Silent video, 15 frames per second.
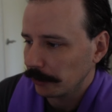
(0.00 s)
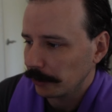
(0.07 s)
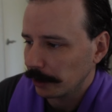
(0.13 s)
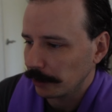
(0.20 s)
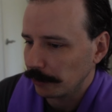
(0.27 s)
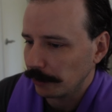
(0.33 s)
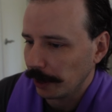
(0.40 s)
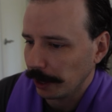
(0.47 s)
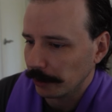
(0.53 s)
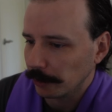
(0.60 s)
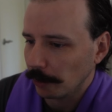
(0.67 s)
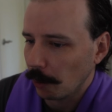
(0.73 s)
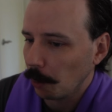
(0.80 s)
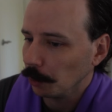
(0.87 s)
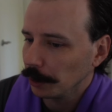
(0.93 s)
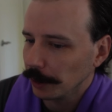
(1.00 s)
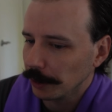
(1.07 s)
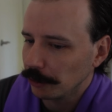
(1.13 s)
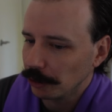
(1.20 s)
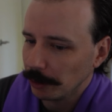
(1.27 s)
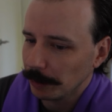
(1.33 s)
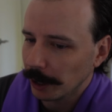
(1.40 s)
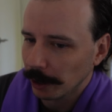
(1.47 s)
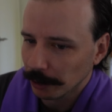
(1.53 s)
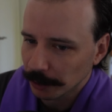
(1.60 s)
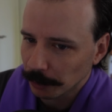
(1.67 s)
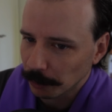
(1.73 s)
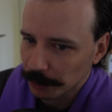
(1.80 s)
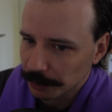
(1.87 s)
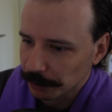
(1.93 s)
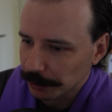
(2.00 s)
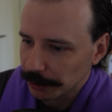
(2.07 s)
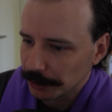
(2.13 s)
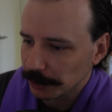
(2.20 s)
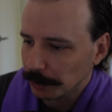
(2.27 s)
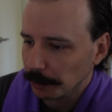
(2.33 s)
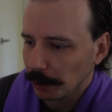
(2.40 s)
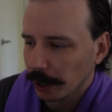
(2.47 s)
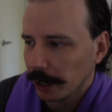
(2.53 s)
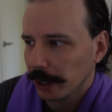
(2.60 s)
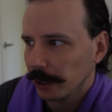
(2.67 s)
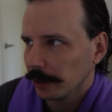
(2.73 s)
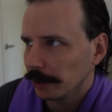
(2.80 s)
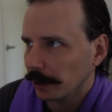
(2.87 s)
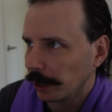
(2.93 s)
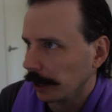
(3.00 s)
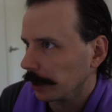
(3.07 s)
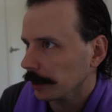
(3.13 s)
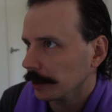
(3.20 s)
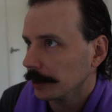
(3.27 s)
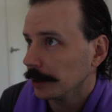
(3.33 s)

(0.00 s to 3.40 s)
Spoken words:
In fact, only the cheap character ones really see play, like